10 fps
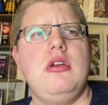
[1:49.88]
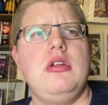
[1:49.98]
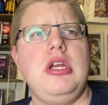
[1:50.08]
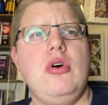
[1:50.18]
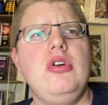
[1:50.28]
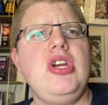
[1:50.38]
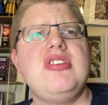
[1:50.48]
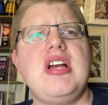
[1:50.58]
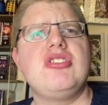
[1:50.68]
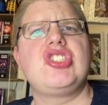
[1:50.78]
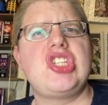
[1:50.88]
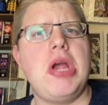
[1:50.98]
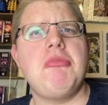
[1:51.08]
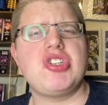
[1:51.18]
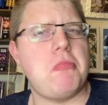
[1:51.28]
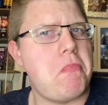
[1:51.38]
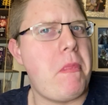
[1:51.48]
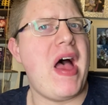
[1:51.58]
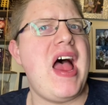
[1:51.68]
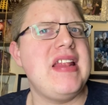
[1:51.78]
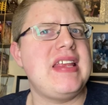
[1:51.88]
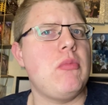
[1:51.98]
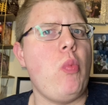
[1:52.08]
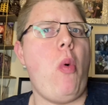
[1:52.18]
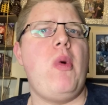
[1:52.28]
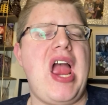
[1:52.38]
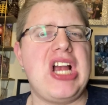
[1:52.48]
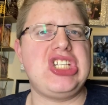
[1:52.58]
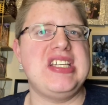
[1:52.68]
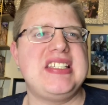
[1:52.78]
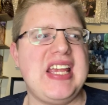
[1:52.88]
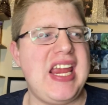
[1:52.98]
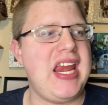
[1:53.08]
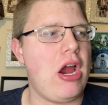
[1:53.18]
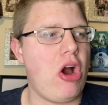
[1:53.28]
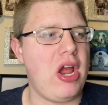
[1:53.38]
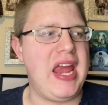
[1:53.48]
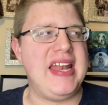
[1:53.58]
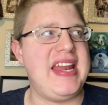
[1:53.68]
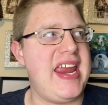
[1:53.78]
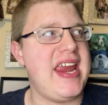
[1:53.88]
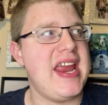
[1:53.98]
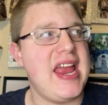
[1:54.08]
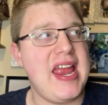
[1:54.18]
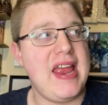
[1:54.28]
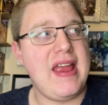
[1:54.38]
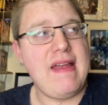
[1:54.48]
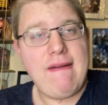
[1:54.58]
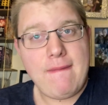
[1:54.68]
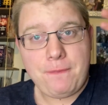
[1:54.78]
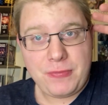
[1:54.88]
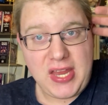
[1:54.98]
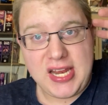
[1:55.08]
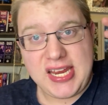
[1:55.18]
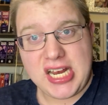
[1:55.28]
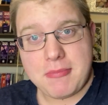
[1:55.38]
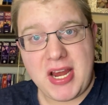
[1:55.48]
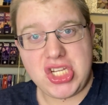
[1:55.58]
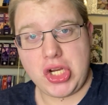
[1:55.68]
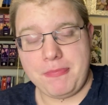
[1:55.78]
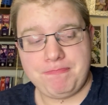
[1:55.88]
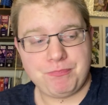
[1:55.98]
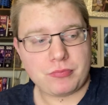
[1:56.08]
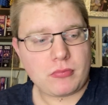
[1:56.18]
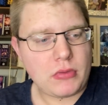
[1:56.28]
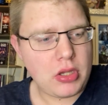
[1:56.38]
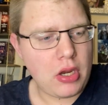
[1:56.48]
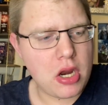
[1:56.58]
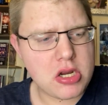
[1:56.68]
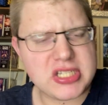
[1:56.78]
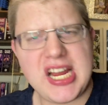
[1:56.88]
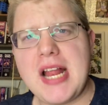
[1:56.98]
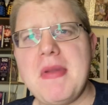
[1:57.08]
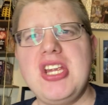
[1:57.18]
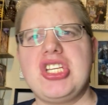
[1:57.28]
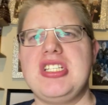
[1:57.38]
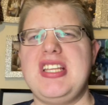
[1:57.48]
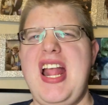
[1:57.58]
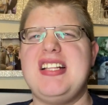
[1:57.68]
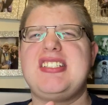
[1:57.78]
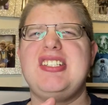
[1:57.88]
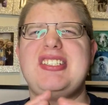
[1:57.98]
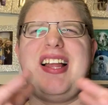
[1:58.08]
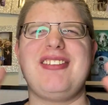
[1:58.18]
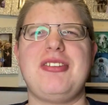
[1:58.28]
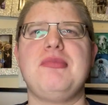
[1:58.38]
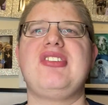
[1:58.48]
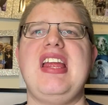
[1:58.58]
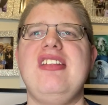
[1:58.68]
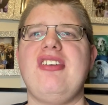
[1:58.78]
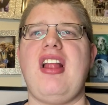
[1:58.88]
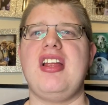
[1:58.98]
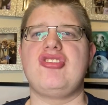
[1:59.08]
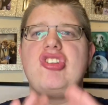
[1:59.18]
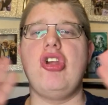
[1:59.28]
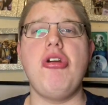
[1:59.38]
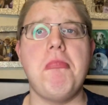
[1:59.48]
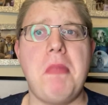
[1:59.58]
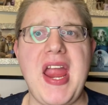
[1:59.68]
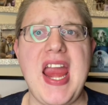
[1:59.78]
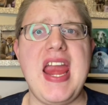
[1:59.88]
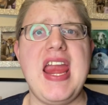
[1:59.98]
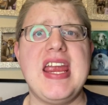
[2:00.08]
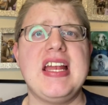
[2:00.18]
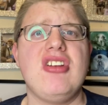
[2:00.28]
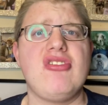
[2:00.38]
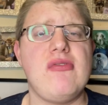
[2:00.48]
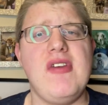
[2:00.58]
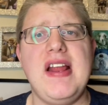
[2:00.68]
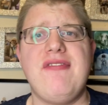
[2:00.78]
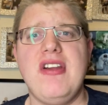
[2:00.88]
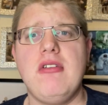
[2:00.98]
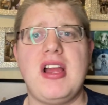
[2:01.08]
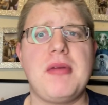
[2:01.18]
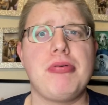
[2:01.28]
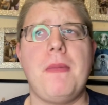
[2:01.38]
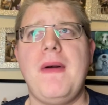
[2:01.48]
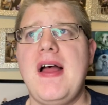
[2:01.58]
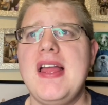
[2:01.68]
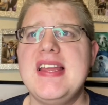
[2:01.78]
the audio sounds so much better than what we actually see in the animation. Because the animation, it's just like some scenes are like too big, and it doesn't really feel like a proper